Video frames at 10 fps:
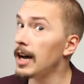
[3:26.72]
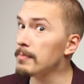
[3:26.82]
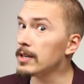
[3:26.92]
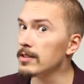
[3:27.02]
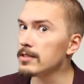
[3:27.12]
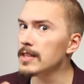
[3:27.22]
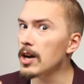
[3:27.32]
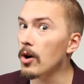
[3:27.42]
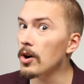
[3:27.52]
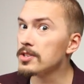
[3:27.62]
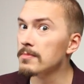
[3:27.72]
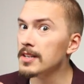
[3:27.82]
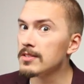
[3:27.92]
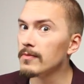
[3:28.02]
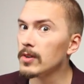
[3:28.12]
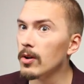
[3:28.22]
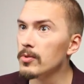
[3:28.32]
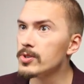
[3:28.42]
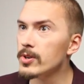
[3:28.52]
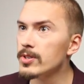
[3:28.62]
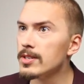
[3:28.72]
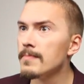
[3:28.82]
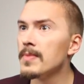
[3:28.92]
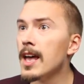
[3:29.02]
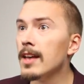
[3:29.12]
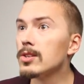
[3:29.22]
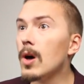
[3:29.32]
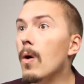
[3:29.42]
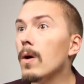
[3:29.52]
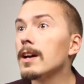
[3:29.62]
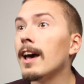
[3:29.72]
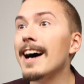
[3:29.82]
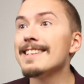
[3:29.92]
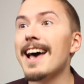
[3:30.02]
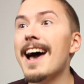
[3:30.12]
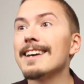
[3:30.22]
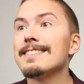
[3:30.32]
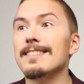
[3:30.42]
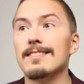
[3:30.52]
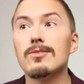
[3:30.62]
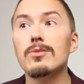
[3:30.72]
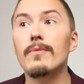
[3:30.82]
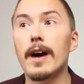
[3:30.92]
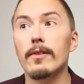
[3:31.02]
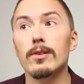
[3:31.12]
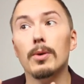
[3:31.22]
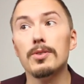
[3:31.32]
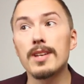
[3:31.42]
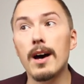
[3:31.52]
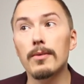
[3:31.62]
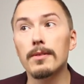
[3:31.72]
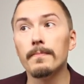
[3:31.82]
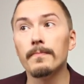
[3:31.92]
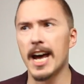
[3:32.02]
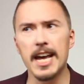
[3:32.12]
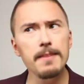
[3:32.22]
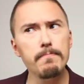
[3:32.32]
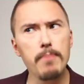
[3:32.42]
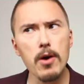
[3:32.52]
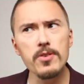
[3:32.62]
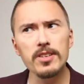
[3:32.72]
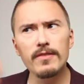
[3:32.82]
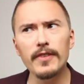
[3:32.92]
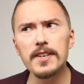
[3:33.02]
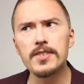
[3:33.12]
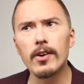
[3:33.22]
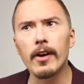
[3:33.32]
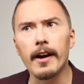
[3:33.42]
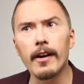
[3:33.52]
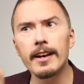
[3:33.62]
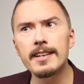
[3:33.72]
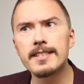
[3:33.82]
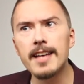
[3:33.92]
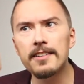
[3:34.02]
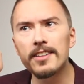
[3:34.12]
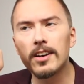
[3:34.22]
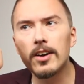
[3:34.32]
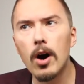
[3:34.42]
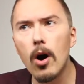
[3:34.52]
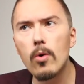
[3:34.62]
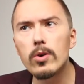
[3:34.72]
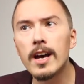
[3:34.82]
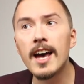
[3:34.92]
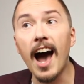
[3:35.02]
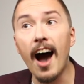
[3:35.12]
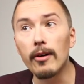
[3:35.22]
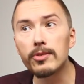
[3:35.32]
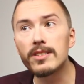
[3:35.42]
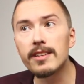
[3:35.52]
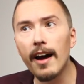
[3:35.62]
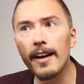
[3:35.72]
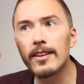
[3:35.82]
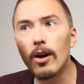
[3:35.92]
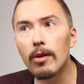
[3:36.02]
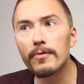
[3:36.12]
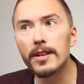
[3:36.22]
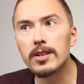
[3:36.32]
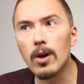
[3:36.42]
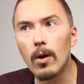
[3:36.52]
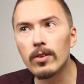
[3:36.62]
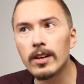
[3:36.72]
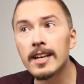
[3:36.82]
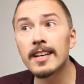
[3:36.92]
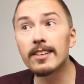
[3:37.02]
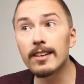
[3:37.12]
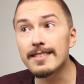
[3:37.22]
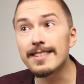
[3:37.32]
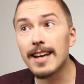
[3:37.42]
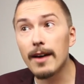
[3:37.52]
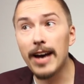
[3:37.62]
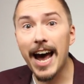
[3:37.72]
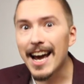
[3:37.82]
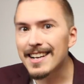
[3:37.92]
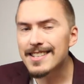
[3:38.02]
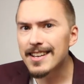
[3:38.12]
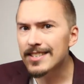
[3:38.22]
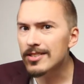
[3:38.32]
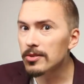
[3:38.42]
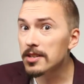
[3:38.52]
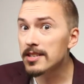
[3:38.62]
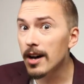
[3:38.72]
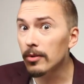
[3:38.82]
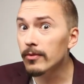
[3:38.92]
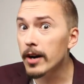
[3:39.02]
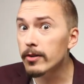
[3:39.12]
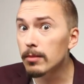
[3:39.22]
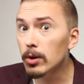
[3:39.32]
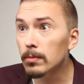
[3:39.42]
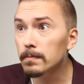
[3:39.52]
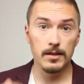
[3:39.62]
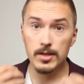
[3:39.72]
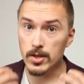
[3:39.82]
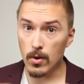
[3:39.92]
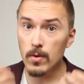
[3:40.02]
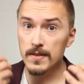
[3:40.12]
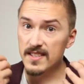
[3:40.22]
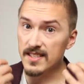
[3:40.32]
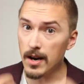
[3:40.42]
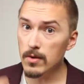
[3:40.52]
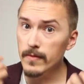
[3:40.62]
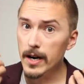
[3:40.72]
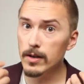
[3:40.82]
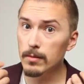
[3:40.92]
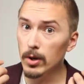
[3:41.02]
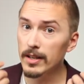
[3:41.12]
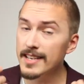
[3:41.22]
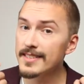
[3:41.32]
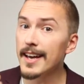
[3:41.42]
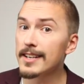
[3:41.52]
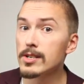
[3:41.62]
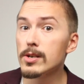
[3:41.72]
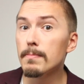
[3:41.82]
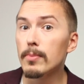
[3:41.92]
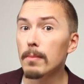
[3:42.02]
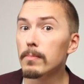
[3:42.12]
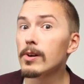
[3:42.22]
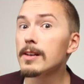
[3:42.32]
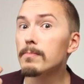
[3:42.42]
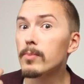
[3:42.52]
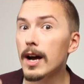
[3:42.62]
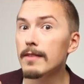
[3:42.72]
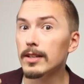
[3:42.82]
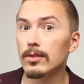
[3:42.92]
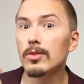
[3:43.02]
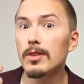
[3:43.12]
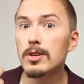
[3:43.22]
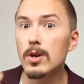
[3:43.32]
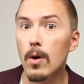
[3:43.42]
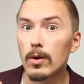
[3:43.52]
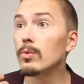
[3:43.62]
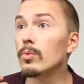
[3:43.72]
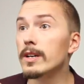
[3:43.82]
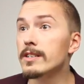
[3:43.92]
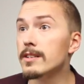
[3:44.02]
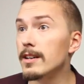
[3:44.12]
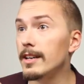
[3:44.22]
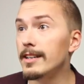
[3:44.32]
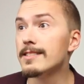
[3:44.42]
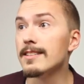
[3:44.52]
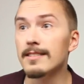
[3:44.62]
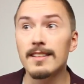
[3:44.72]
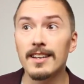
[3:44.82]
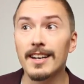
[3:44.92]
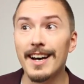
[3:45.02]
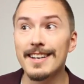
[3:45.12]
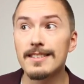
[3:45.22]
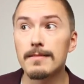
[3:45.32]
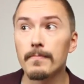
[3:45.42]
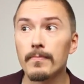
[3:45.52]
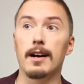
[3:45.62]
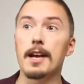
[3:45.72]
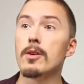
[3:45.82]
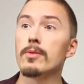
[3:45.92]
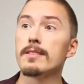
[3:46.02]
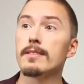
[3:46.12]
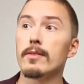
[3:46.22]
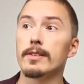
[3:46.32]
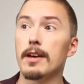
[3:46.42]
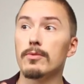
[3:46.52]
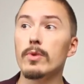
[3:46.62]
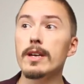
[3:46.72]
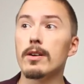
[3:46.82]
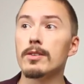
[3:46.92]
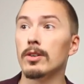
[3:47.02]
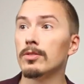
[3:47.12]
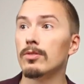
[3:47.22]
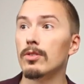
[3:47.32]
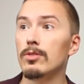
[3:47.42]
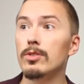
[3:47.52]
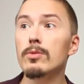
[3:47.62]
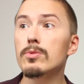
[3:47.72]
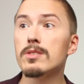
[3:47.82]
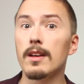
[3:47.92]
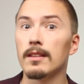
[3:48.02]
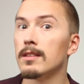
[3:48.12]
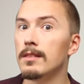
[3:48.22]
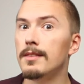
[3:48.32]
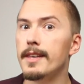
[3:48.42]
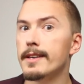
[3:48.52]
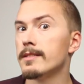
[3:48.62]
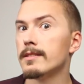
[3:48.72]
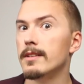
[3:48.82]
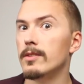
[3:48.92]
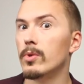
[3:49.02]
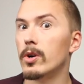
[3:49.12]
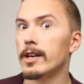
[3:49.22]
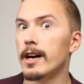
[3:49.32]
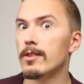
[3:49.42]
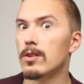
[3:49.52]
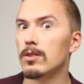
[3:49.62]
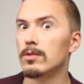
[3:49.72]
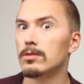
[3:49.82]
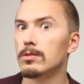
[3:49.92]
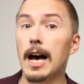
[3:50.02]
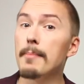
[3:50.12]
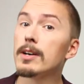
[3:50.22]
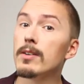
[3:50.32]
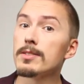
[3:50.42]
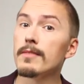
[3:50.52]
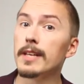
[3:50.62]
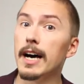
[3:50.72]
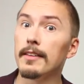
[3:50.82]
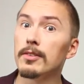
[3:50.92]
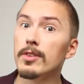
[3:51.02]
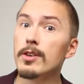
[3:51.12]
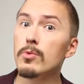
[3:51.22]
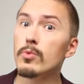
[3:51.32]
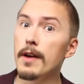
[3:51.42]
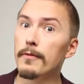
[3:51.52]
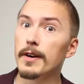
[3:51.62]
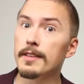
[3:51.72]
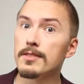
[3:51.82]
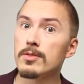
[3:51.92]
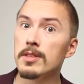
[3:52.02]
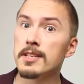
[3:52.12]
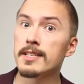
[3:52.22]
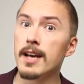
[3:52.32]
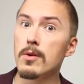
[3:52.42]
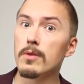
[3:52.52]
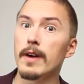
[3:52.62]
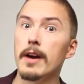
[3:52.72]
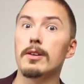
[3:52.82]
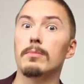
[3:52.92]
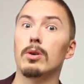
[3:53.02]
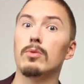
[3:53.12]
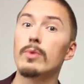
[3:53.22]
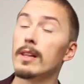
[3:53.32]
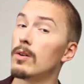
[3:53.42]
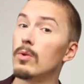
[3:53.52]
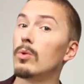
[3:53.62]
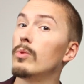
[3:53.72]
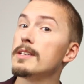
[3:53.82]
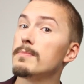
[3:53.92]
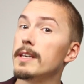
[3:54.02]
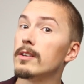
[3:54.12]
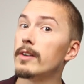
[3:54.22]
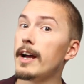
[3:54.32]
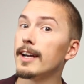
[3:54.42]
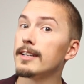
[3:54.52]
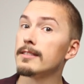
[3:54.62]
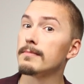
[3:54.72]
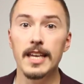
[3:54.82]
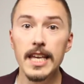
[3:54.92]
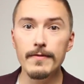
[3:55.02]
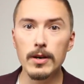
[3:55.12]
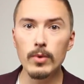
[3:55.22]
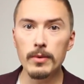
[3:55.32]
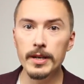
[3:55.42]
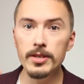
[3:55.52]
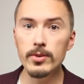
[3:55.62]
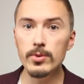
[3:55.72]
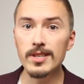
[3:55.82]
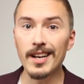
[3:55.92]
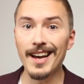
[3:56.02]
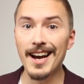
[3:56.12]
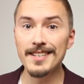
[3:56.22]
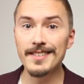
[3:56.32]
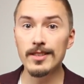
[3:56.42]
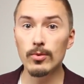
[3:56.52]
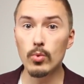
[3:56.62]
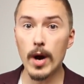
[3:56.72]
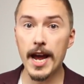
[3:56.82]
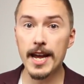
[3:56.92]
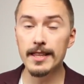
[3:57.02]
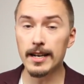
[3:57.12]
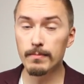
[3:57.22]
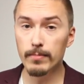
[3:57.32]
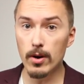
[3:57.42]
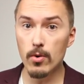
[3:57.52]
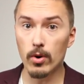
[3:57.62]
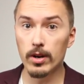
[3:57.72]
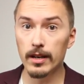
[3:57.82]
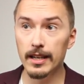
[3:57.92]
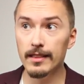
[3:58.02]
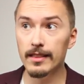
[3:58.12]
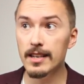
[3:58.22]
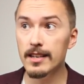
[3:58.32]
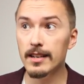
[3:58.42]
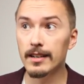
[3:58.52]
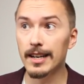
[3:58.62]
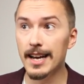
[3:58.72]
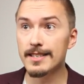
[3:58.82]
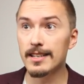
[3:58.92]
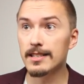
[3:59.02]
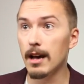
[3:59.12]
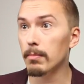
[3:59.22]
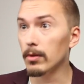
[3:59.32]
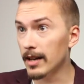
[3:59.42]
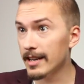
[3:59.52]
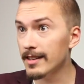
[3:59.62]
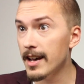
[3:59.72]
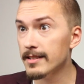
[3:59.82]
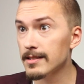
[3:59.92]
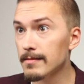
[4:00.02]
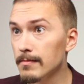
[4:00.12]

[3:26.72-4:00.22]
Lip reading: And because of the awesomeness of closures, talk has access to the variable sound. A bonus feature here is that the code outside of the dog doesn't have access to the sound variable. So the sound variable is actually properly private to the dog, which it isn't in the class. And notice here that we are not using the this keyword at all. And because of that, the reference to the sound variable will always be correct. Even when we use class in the way that broke in the class example, like this.